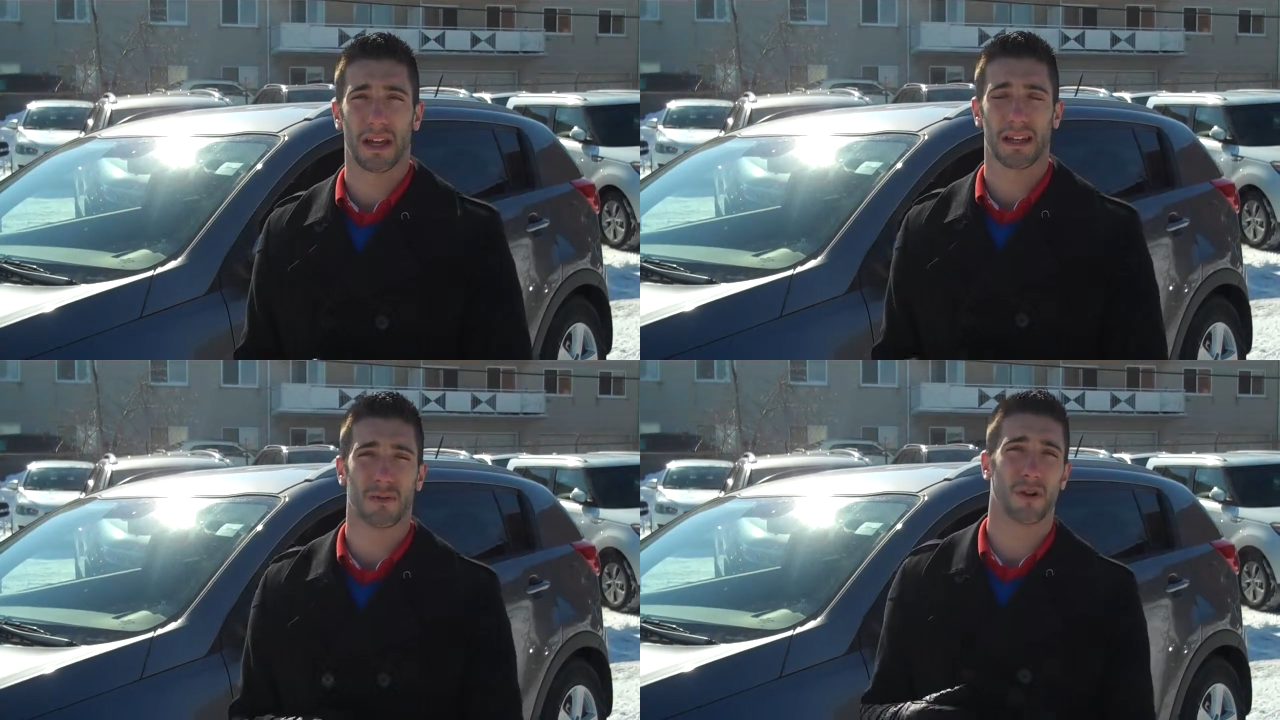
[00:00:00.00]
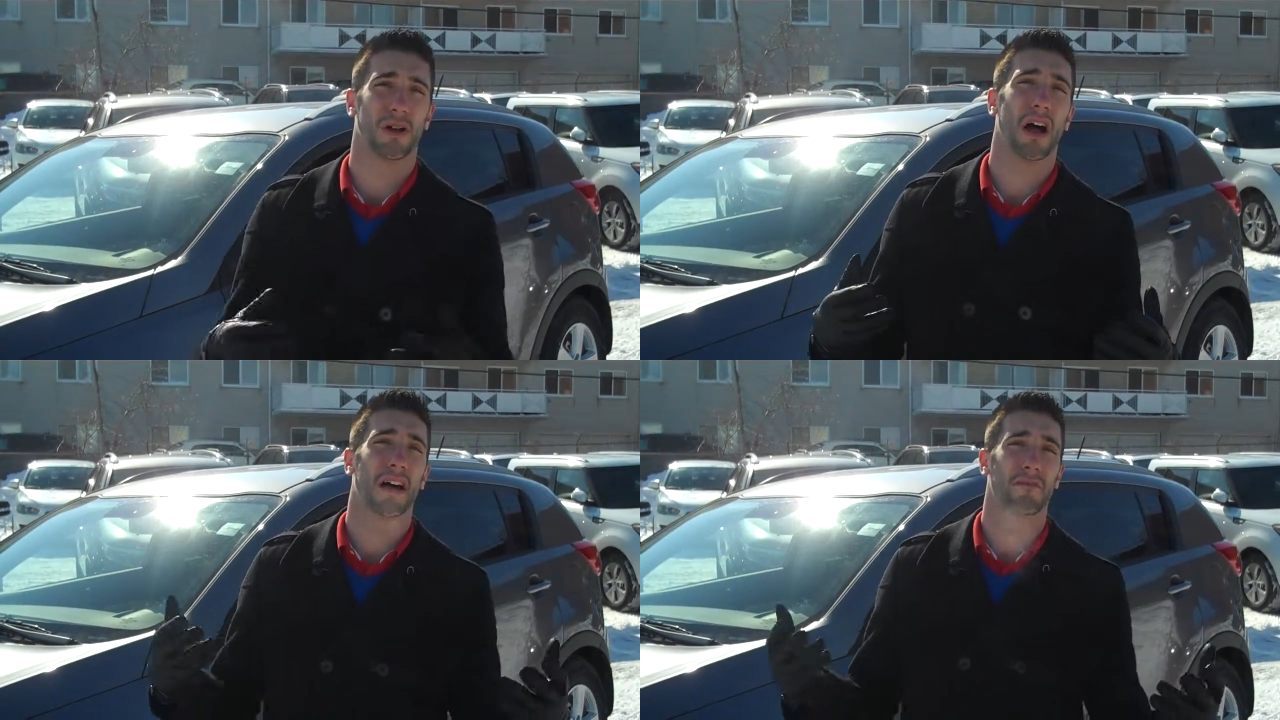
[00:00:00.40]
and
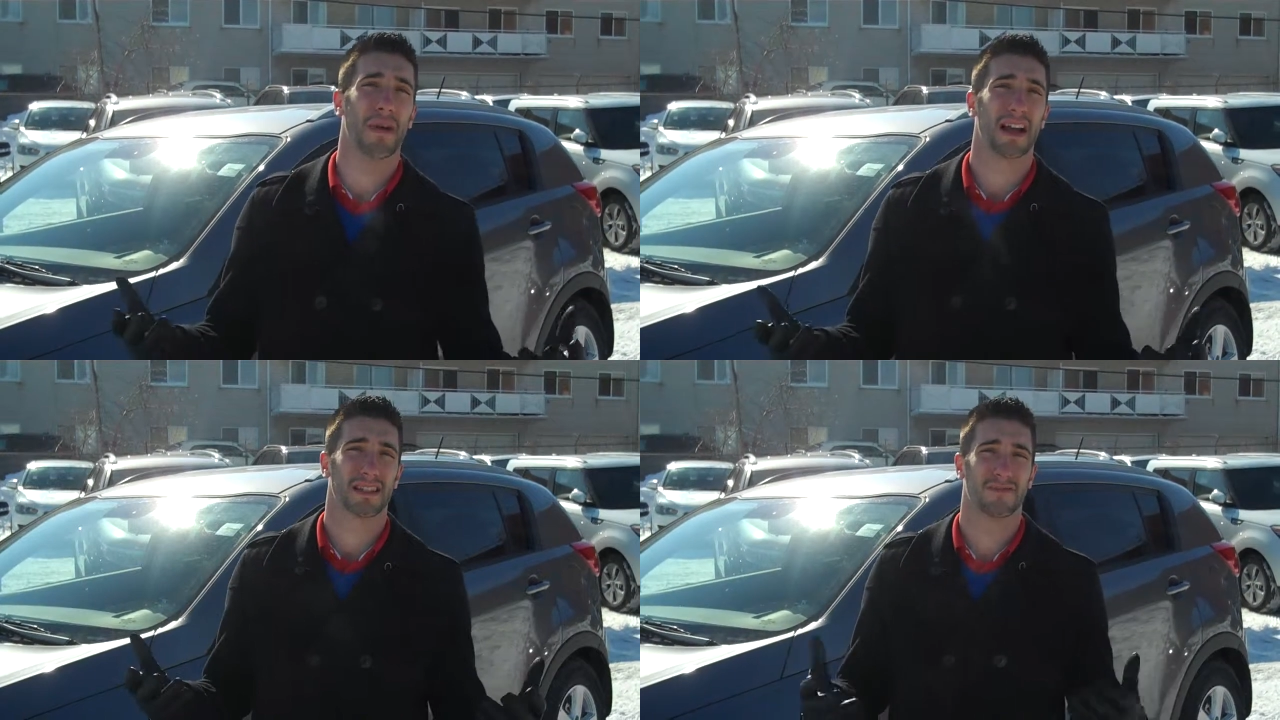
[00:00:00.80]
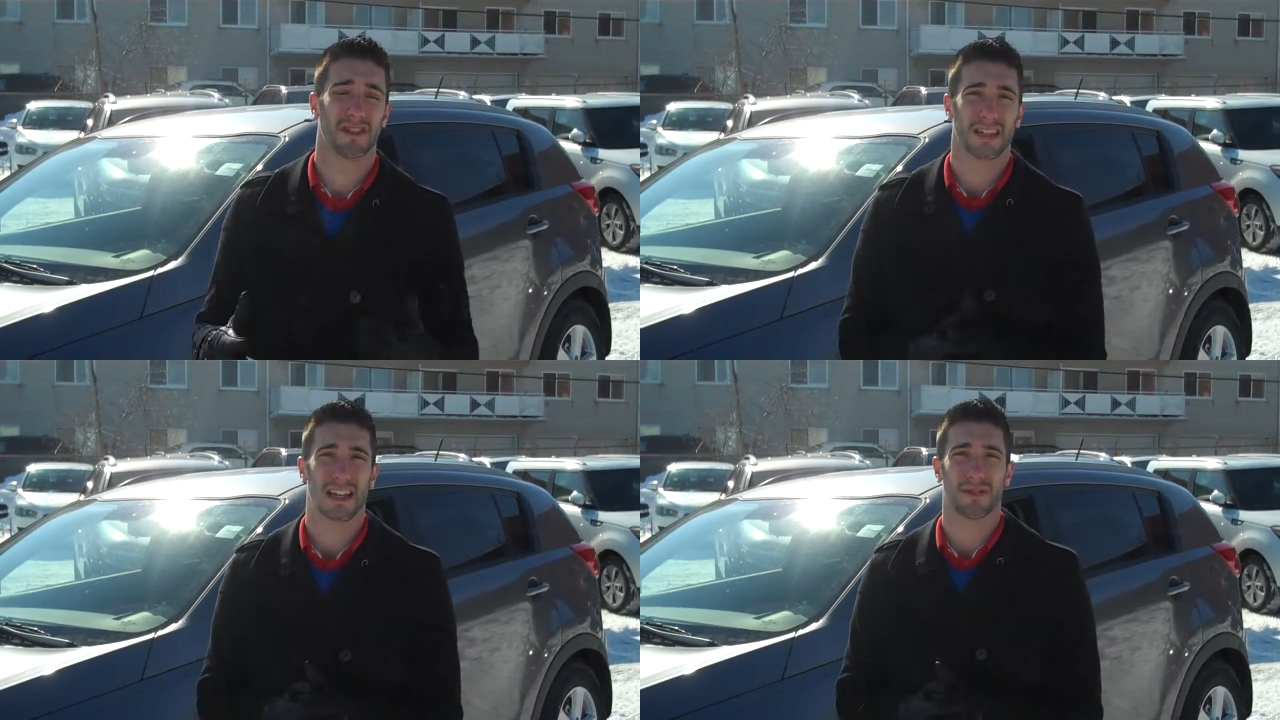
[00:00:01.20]
we'll have massive
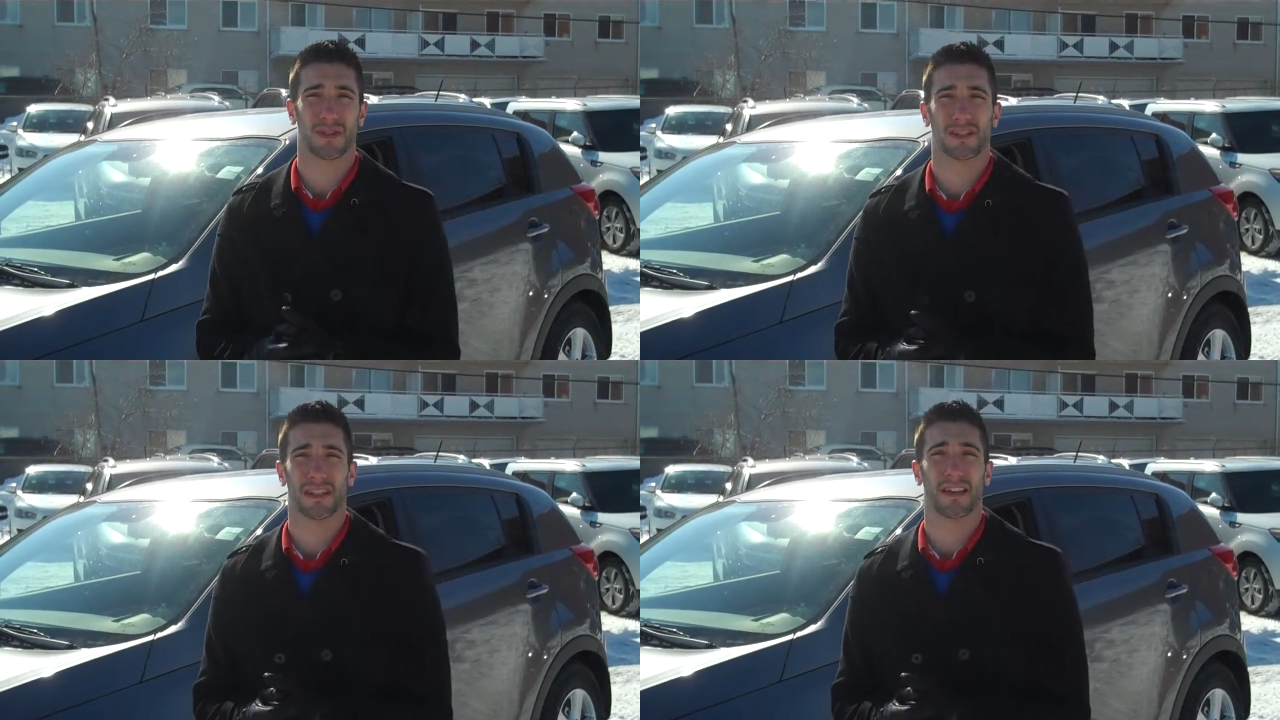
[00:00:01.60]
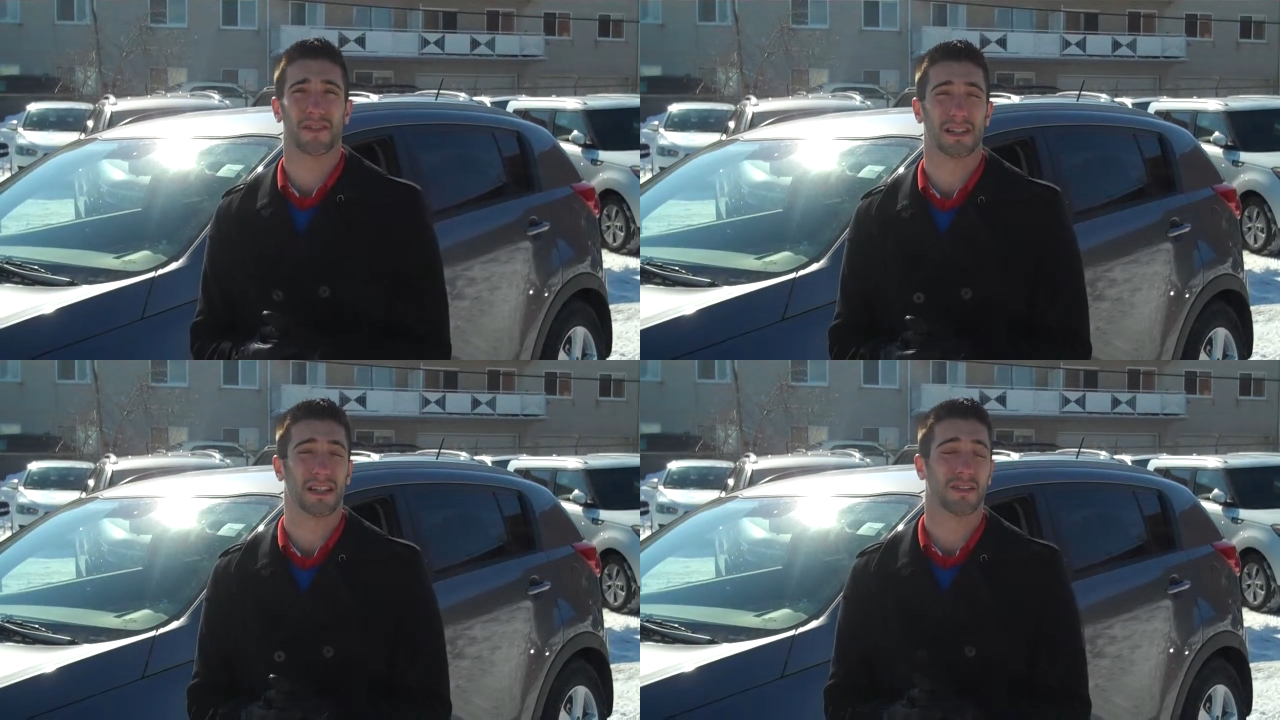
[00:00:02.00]
discounts and savings